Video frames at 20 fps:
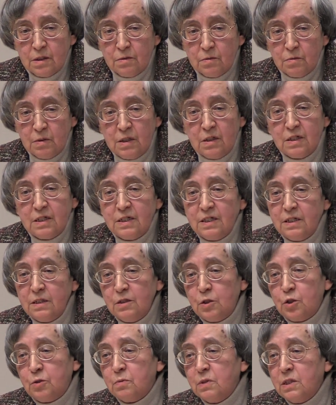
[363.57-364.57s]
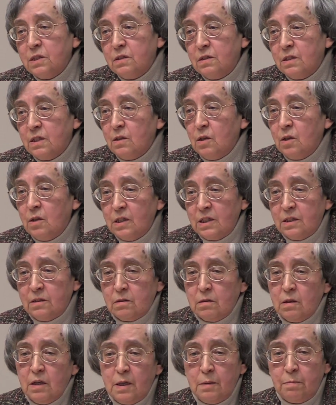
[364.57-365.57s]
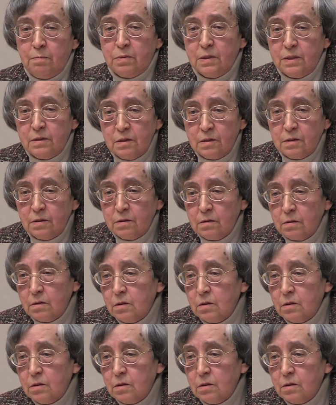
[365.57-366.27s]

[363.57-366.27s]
Well, in Sweden a lot happened,